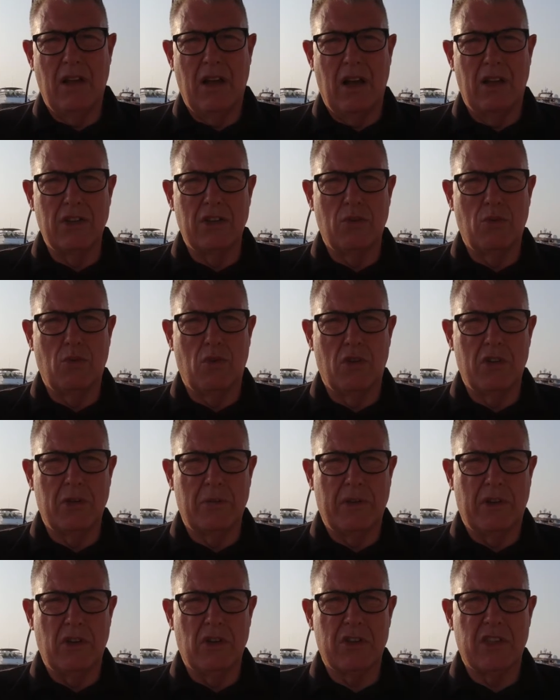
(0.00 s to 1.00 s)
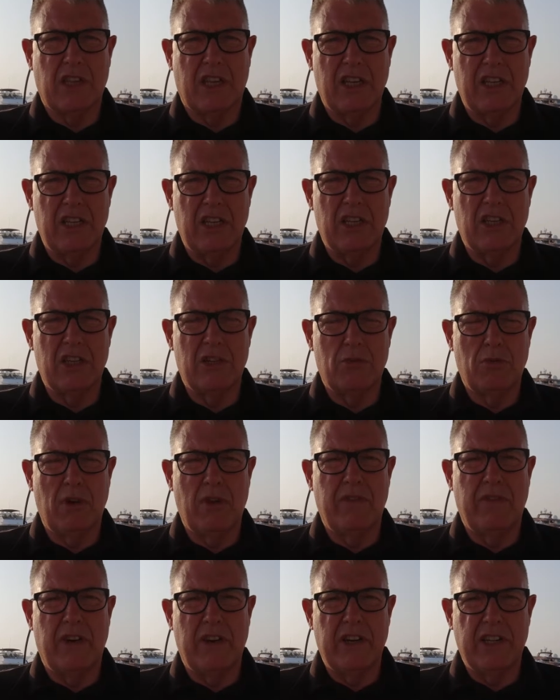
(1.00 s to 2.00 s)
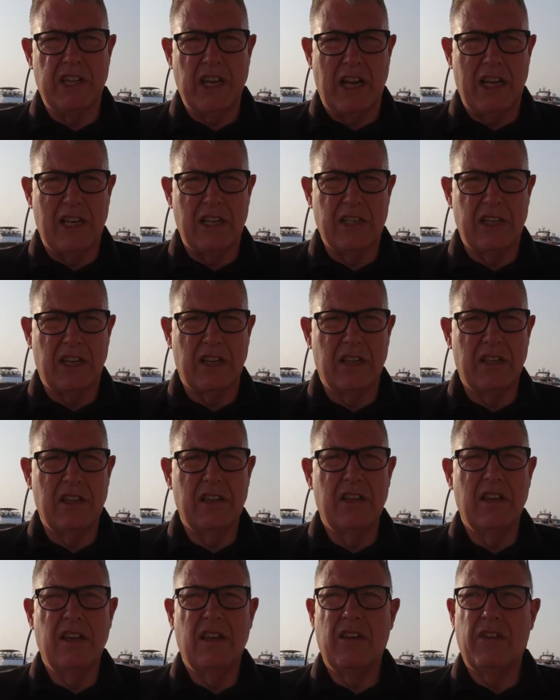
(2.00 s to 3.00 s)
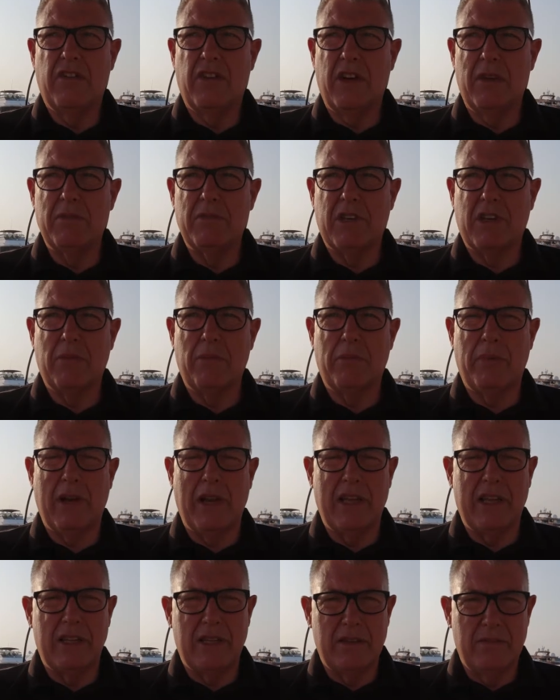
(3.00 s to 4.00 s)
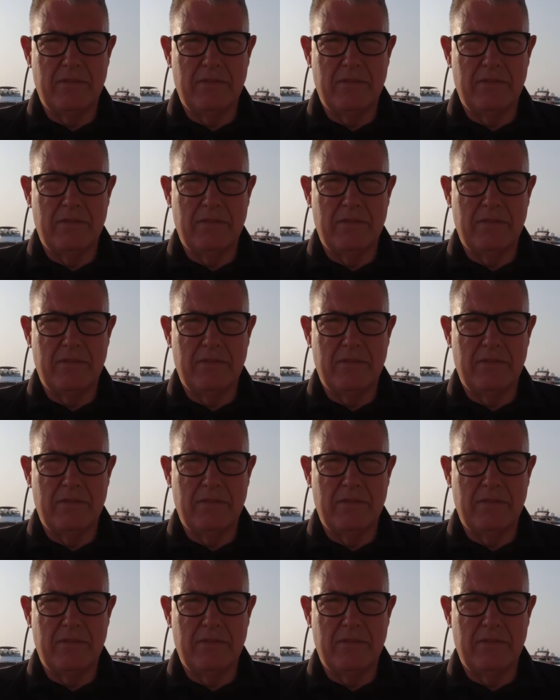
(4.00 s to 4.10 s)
underwater because the conditions were very challenging for him to complete